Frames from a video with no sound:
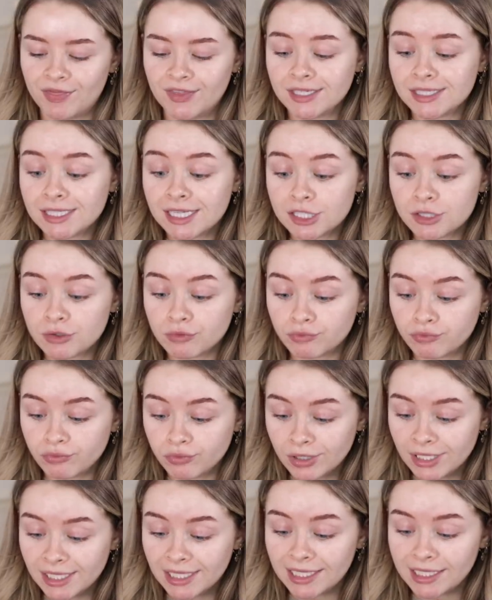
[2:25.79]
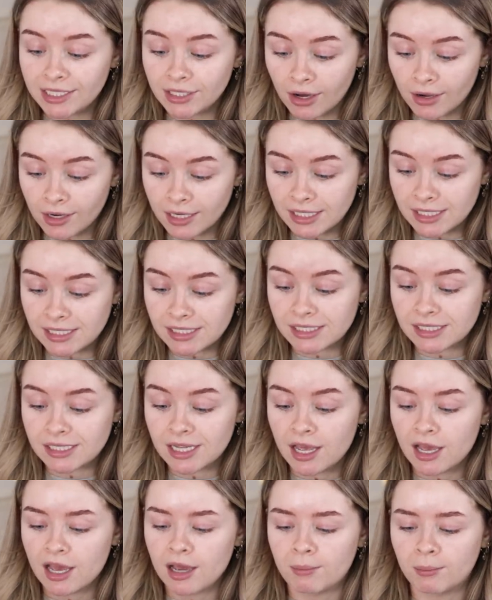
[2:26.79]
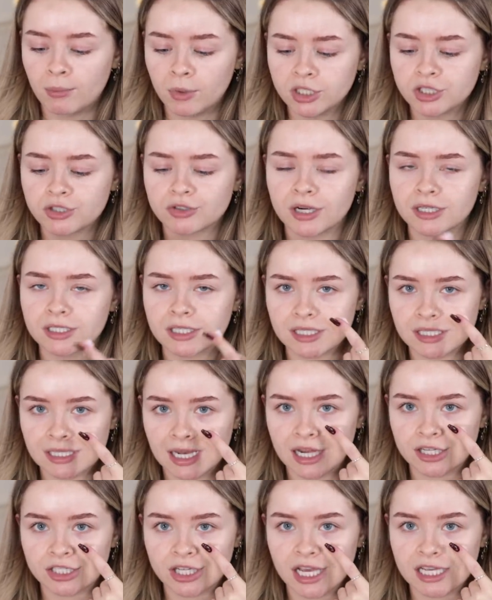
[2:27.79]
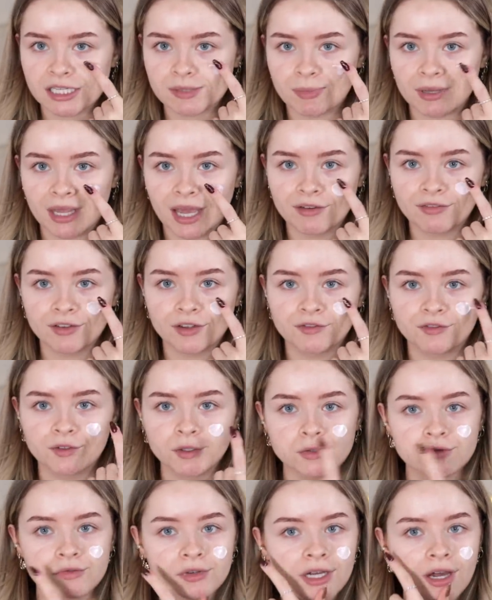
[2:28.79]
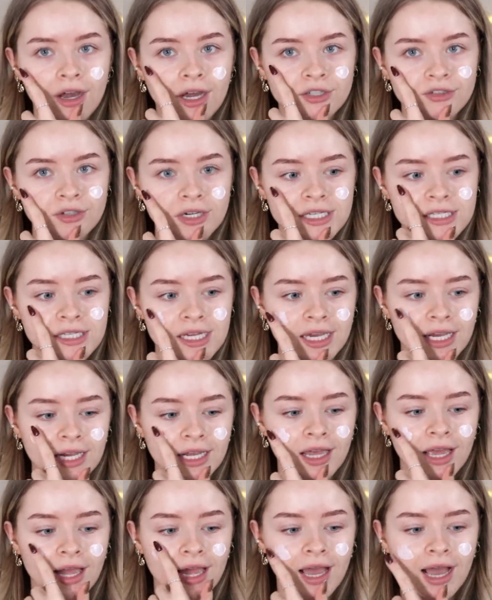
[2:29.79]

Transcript: This is a really nice moisturizer slash SPF. It feels really hydrating